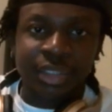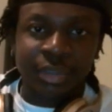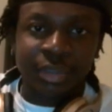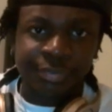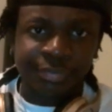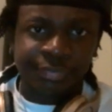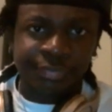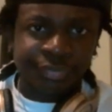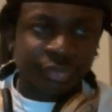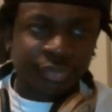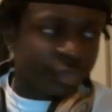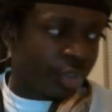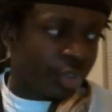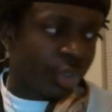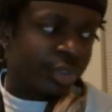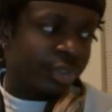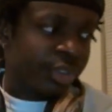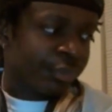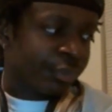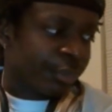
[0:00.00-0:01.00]
them
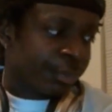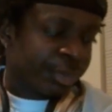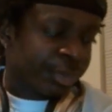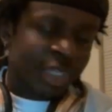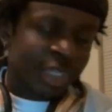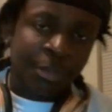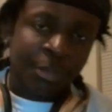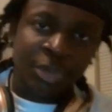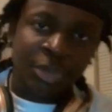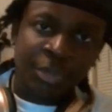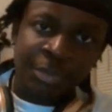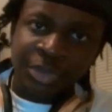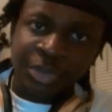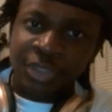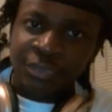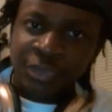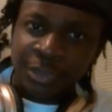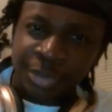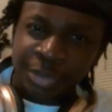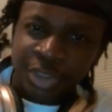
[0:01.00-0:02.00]
on a different piece. I put them on a
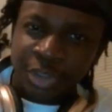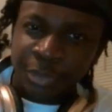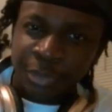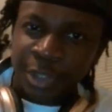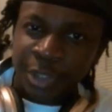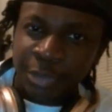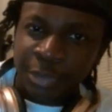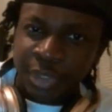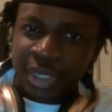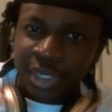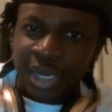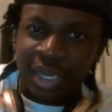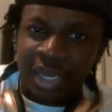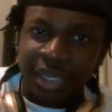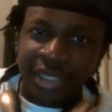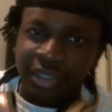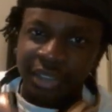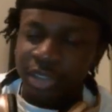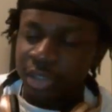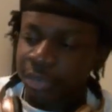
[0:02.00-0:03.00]
different piece of paper and I
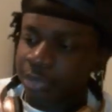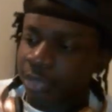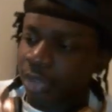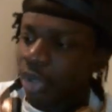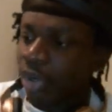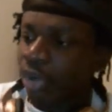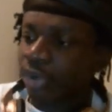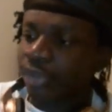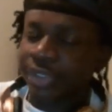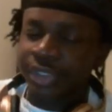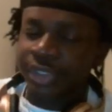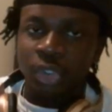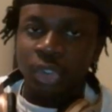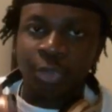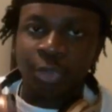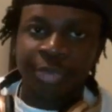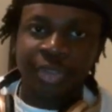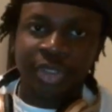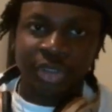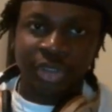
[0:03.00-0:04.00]
highlight them. All these
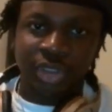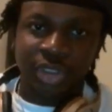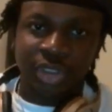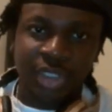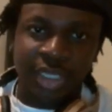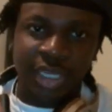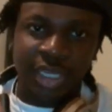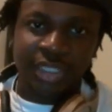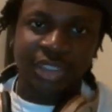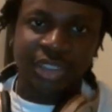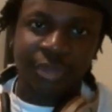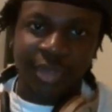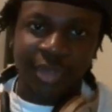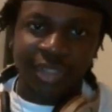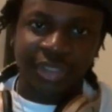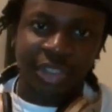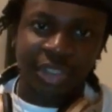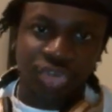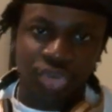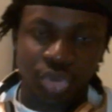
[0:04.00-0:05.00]
open slots in my
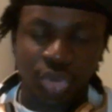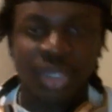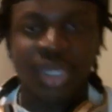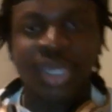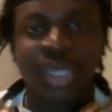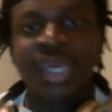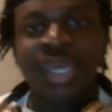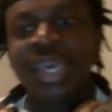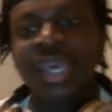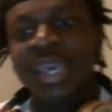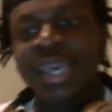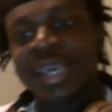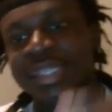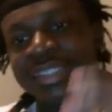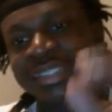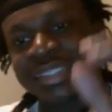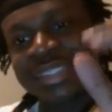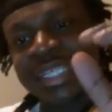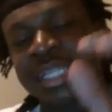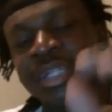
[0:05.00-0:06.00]
schedule.
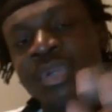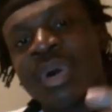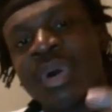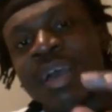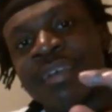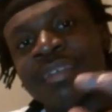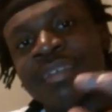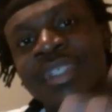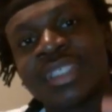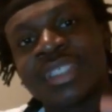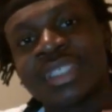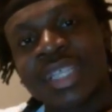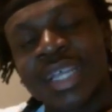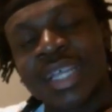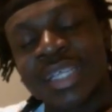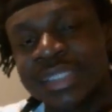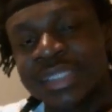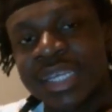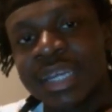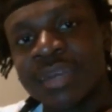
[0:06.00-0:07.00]
And since I know I have these
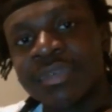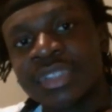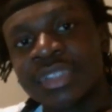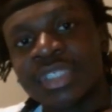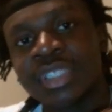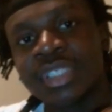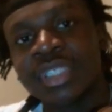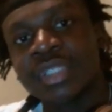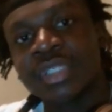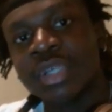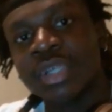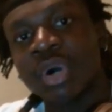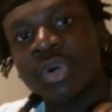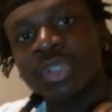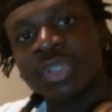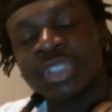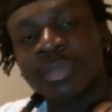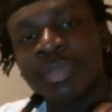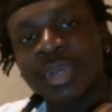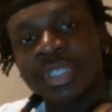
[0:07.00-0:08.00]
slots guaranteed
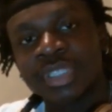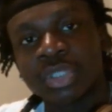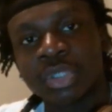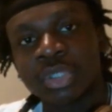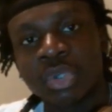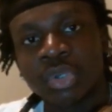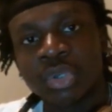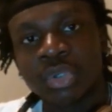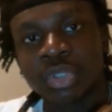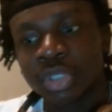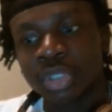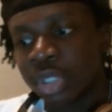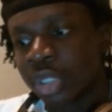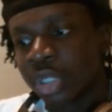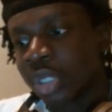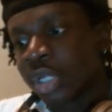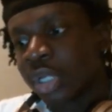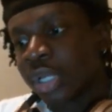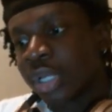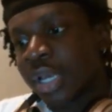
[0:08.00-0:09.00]
all semester long,
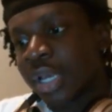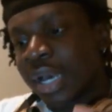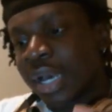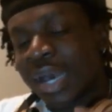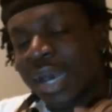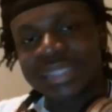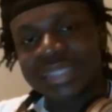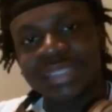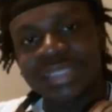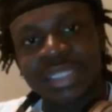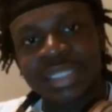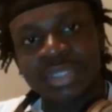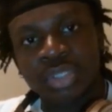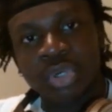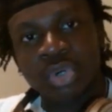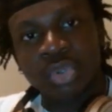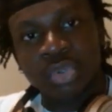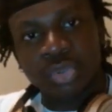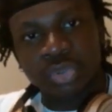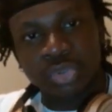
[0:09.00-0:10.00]
I set
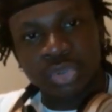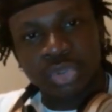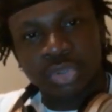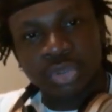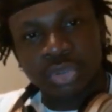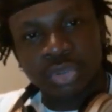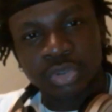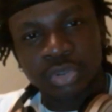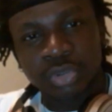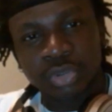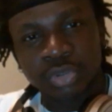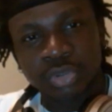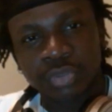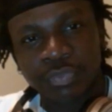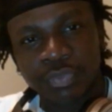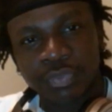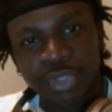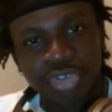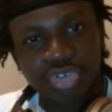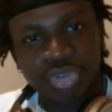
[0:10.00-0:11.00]
goals
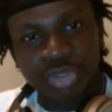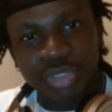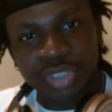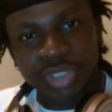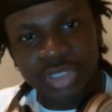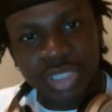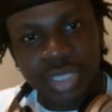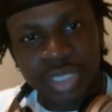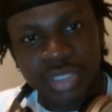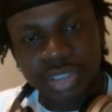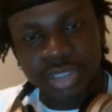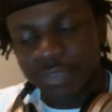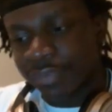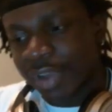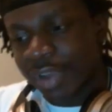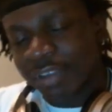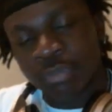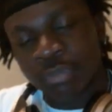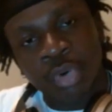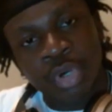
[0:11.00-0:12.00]
for each of these slots. If
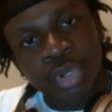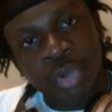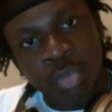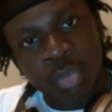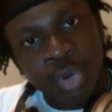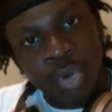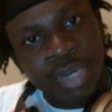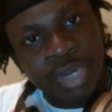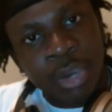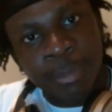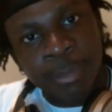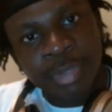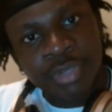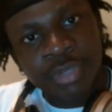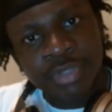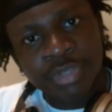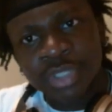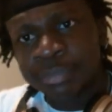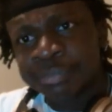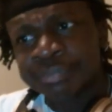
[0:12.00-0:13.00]
I have a 1 hour
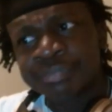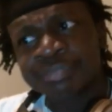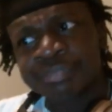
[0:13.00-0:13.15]
period,